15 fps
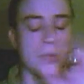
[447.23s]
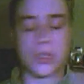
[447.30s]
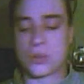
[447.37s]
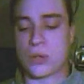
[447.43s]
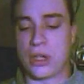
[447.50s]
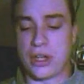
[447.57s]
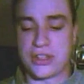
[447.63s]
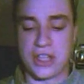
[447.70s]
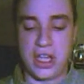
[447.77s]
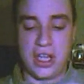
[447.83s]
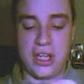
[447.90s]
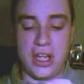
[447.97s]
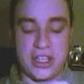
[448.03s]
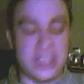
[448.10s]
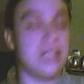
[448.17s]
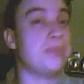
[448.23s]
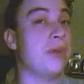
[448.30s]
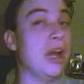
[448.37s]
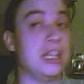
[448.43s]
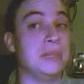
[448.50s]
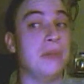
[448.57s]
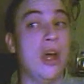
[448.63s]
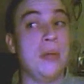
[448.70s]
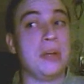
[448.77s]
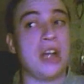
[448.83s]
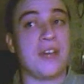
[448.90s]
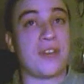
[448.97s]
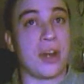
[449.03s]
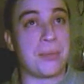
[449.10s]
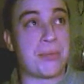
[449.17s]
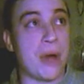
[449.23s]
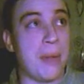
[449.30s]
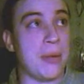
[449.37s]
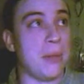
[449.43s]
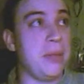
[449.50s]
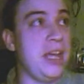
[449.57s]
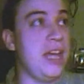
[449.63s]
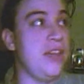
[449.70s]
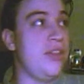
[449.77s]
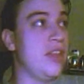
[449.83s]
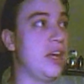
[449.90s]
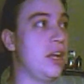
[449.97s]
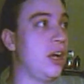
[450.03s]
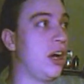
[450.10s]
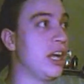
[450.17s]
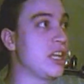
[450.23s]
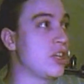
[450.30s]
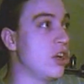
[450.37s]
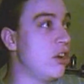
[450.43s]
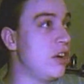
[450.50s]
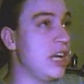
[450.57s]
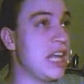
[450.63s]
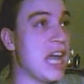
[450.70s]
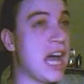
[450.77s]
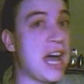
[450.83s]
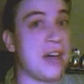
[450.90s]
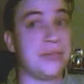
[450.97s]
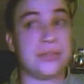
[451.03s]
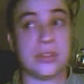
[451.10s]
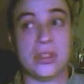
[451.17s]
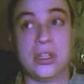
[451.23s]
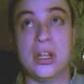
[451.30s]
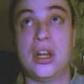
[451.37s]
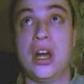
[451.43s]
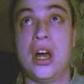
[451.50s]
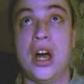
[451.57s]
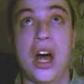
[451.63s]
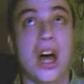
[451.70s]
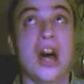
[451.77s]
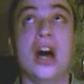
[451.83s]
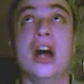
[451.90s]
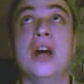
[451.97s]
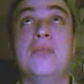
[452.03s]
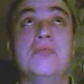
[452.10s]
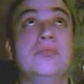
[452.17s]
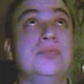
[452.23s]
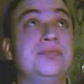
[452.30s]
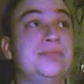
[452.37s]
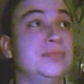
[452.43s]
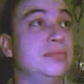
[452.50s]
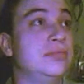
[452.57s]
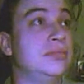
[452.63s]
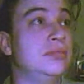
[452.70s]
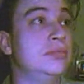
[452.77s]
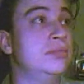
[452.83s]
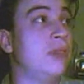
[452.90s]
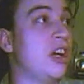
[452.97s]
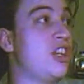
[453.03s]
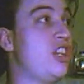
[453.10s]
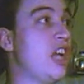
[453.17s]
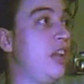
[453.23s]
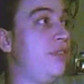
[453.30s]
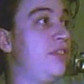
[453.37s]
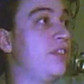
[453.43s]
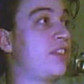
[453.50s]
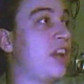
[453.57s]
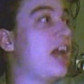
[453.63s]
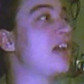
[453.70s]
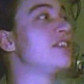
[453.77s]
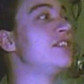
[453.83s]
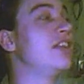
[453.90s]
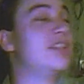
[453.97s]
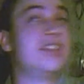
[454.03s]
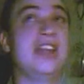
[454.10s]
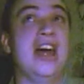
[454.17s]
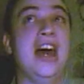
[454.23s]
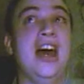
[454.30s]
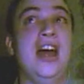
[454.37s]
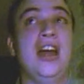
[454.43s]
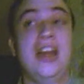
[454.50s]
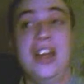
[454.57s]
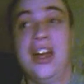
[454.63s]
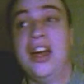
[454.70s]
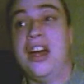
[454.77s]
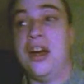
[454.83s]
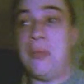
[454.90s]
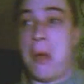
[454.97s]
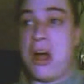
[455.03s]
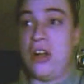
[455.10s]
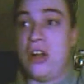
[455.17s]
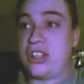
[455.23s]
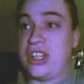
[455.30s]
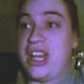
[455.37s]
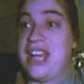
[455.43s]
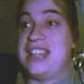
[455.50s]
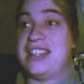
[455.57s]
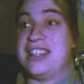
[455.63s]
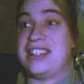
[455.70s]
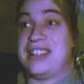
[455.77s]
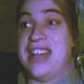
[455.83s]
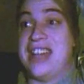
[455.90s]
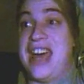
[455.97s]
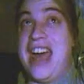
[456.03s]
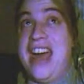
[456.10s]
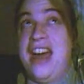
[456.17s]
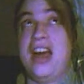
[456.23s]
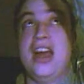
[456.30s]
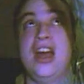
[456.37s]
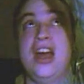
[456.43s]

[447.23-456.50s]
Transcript: Quite nice. See, at the moment, I've got a problem in that I currently have my shelf of classics there, my alternators there,